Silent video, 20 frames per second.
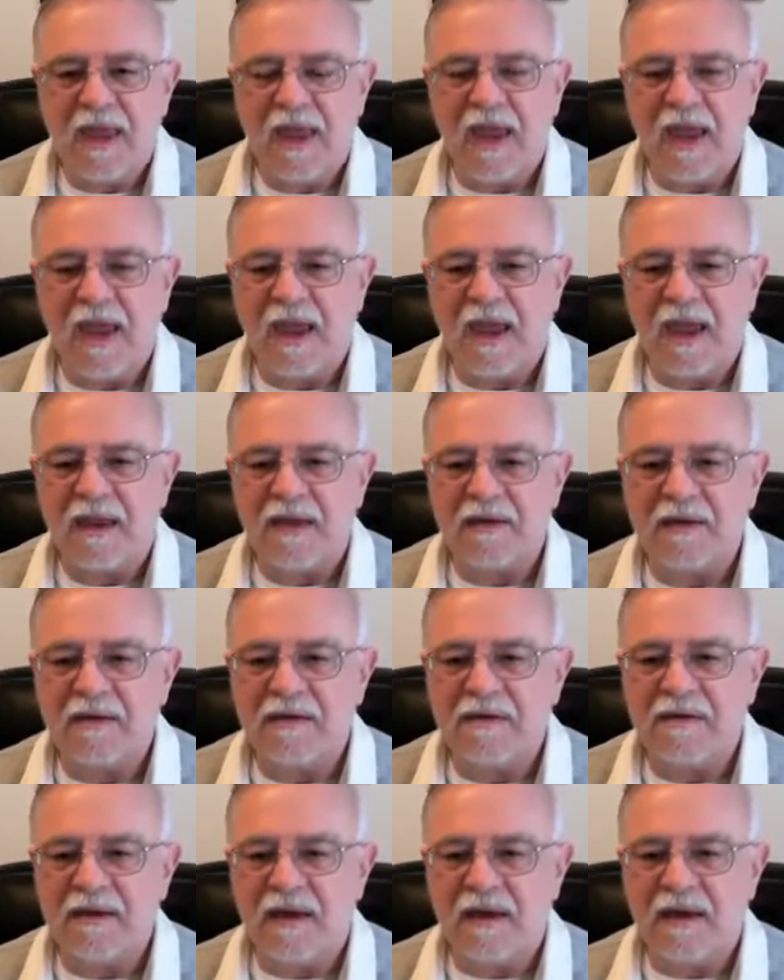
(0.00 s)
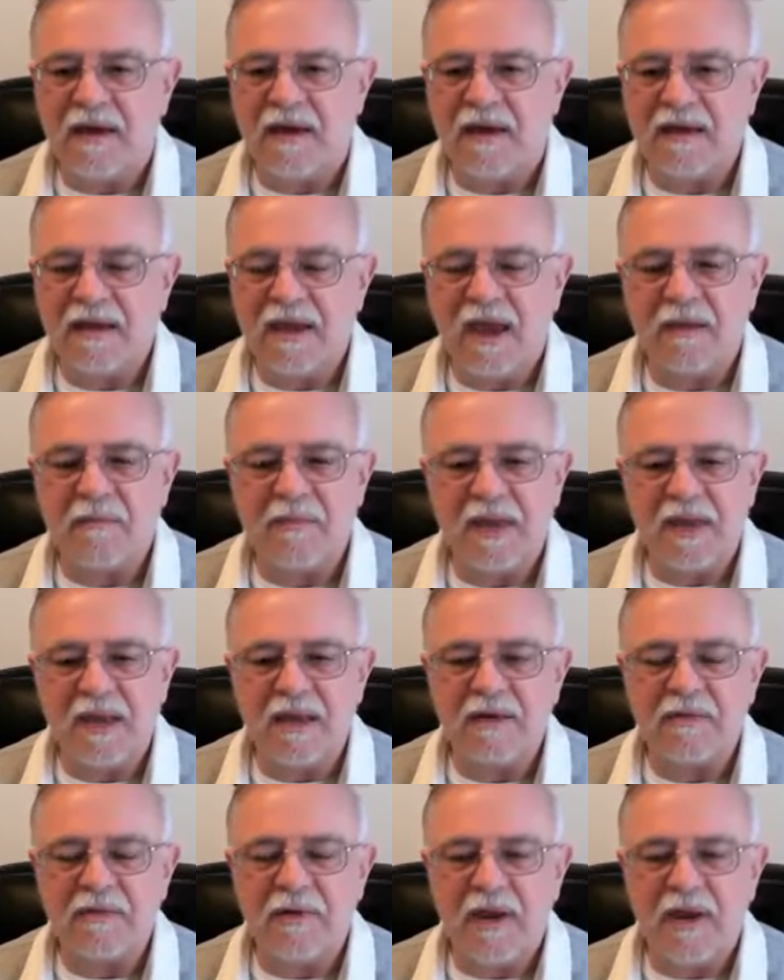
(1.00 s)
and can be
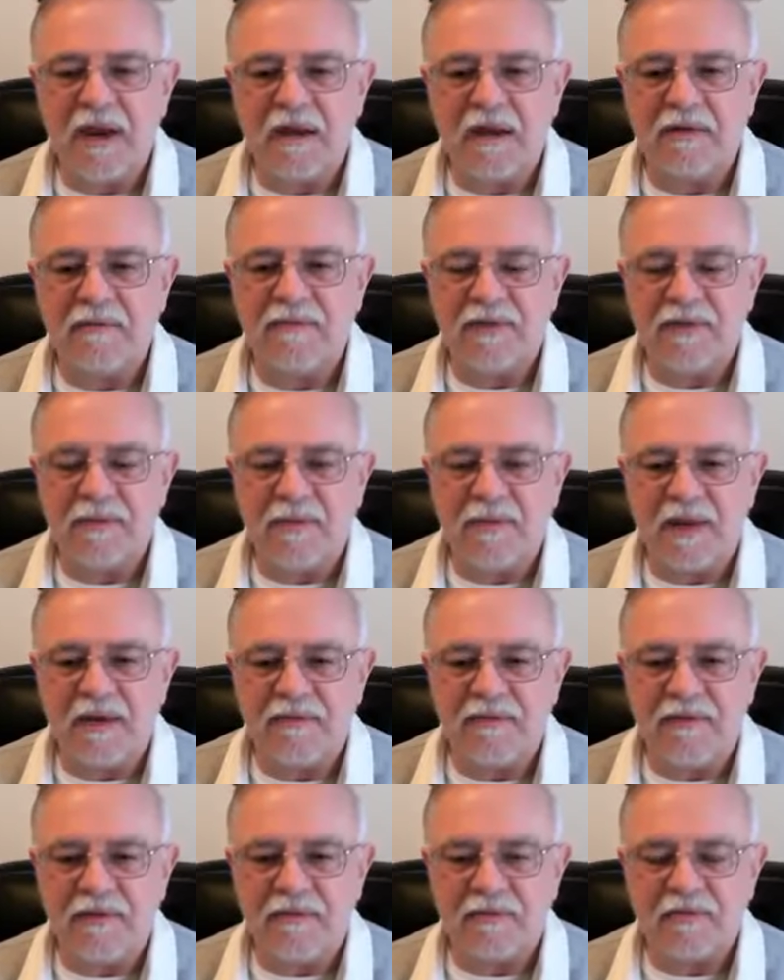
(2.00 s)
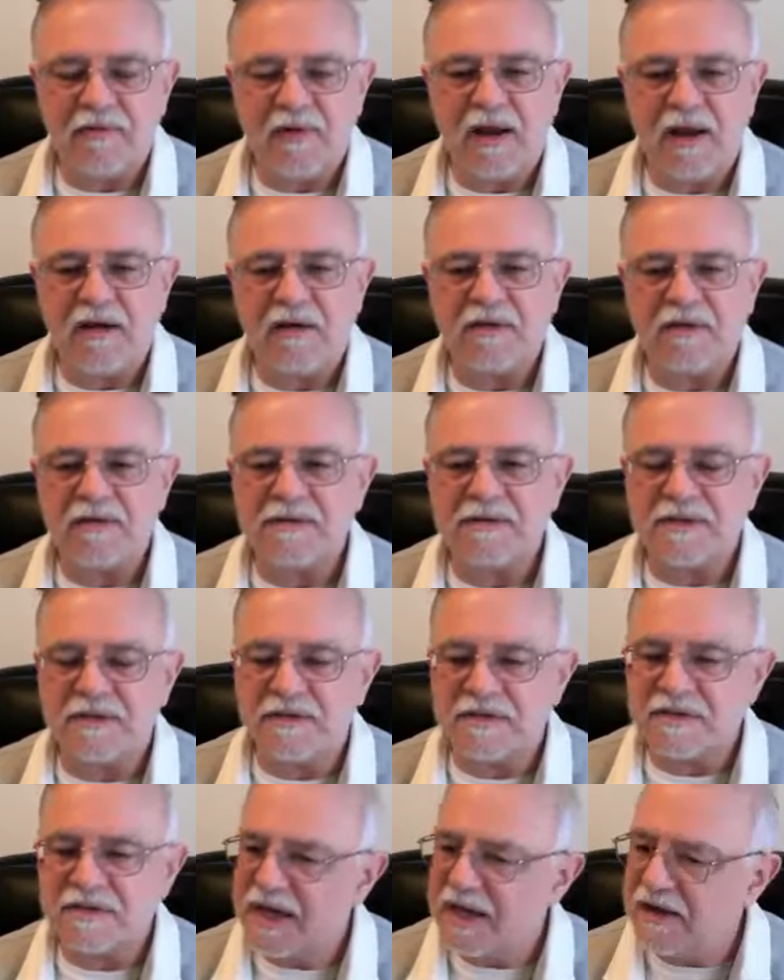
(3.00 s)
liquidated for the benefit of creditors,
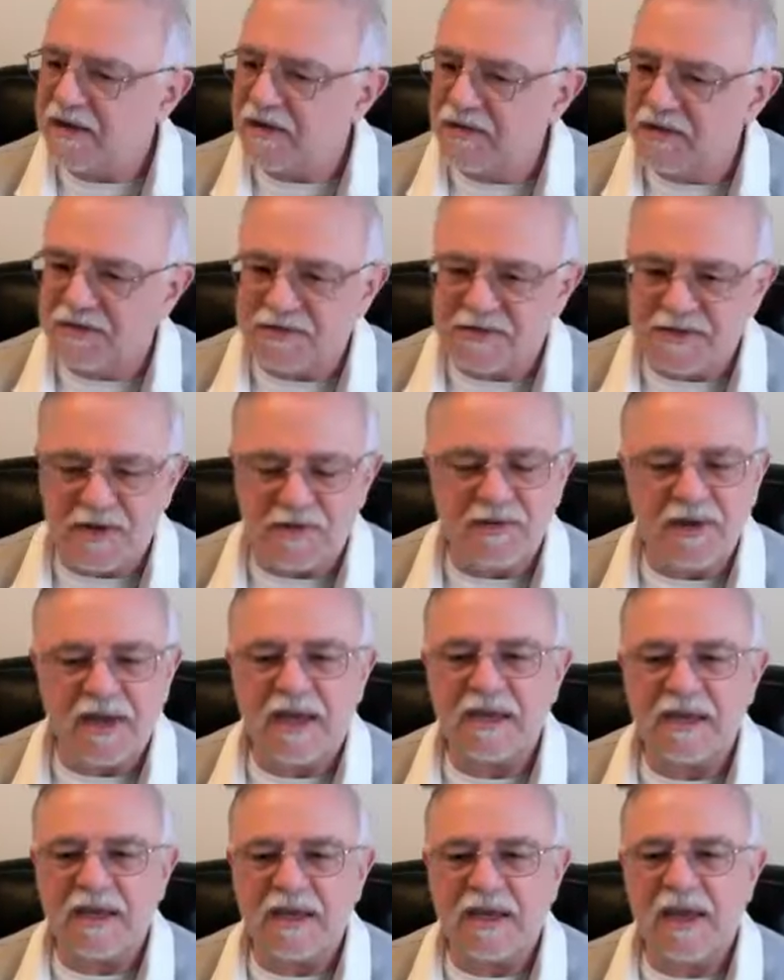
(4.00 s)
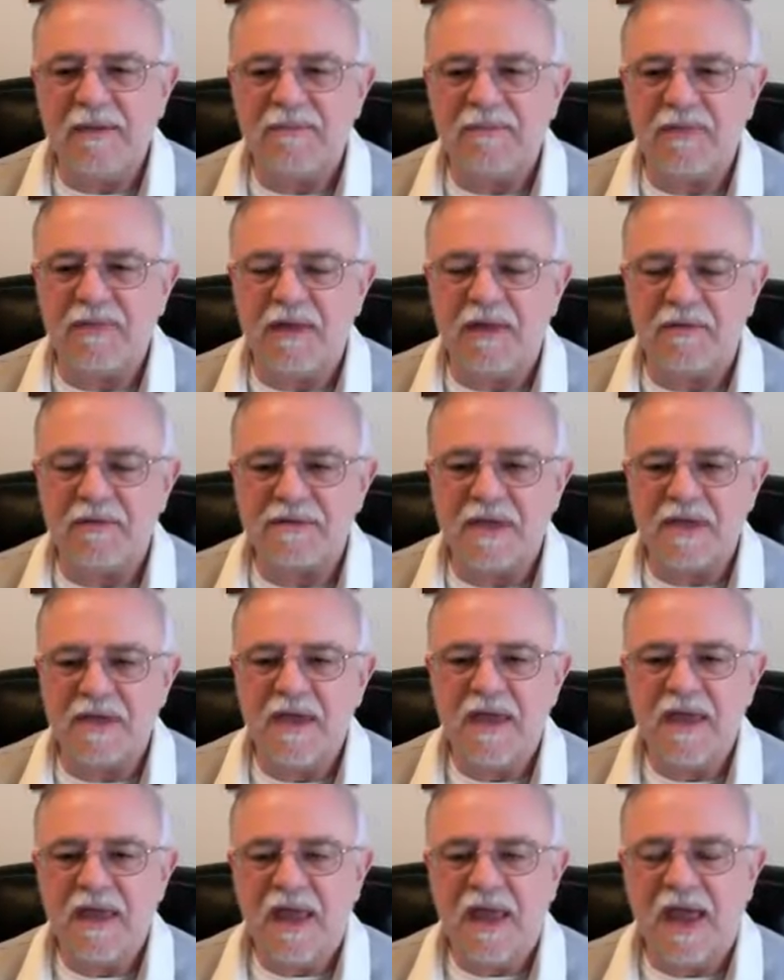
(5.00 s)
and the stakeholders only get to keep those
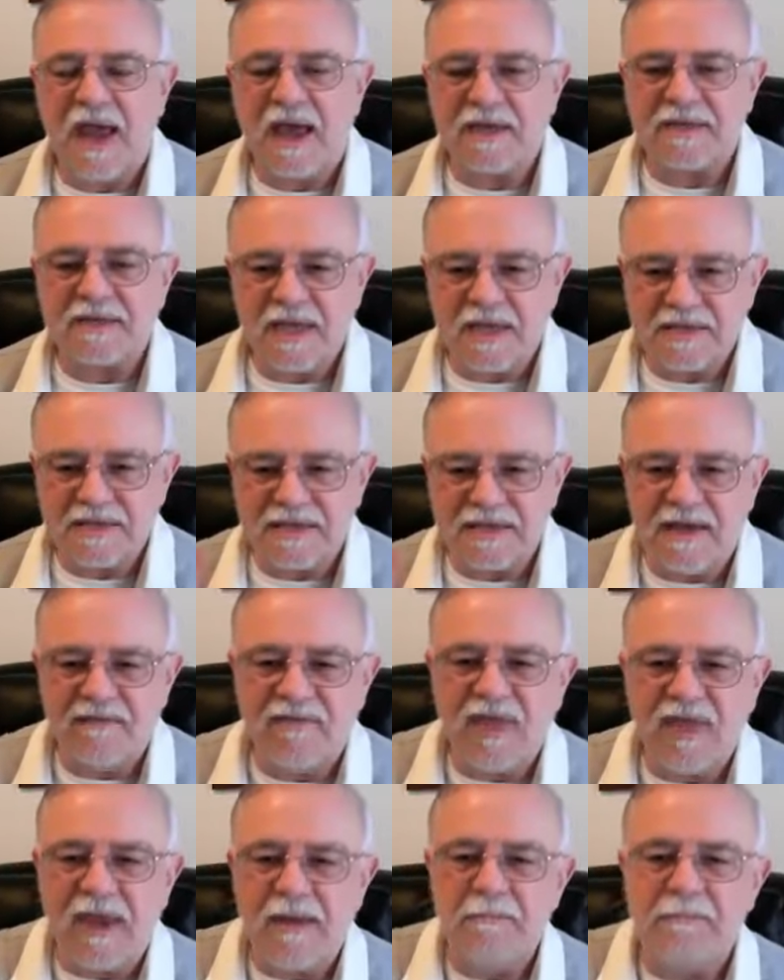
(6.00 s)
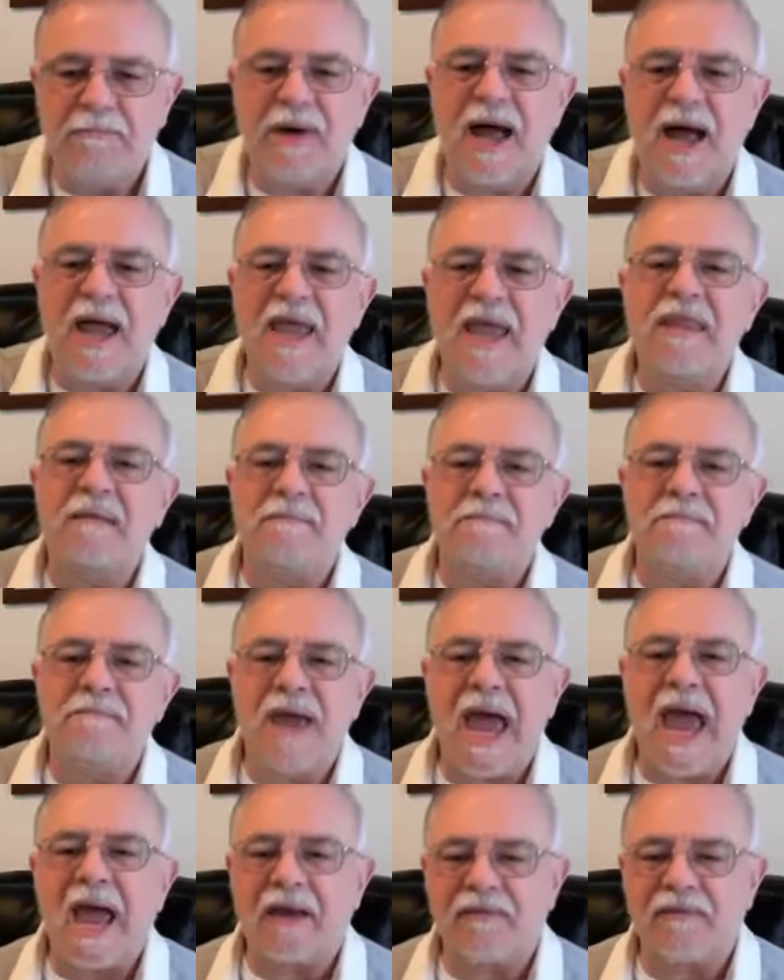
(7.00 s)
assets if they buy them
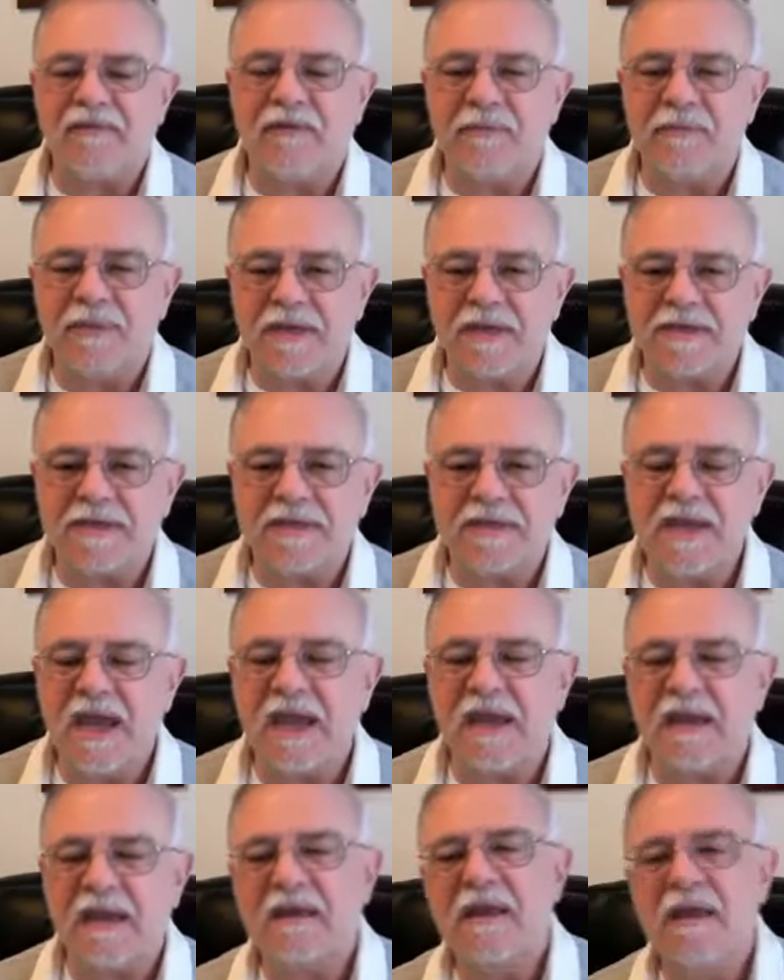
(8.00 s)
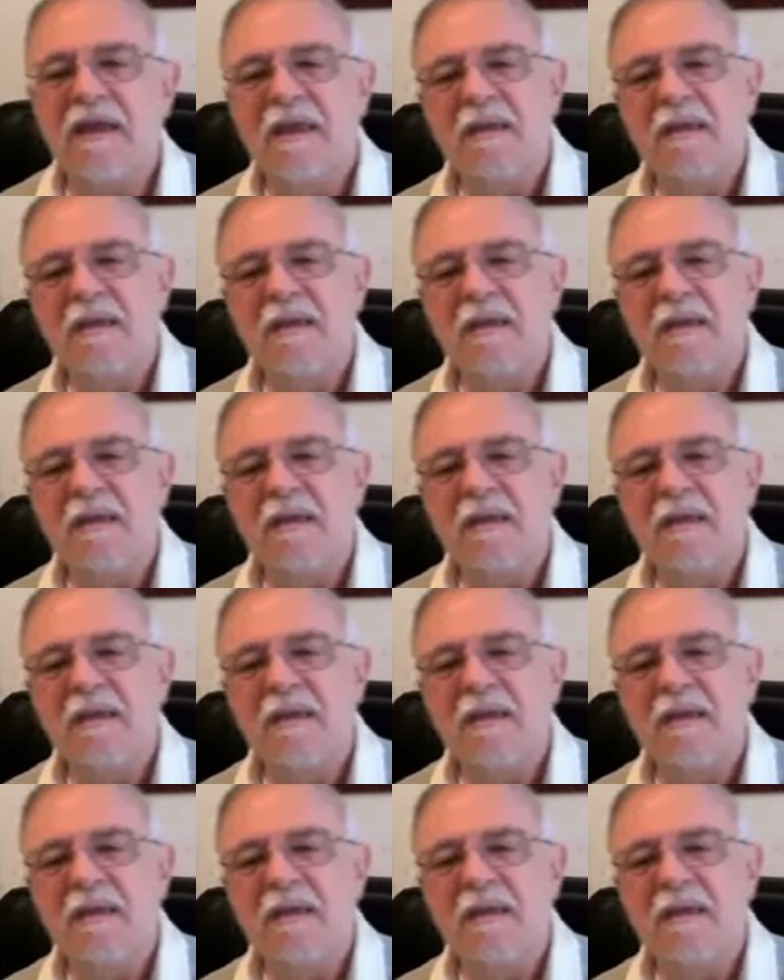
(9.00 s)
back from the estate.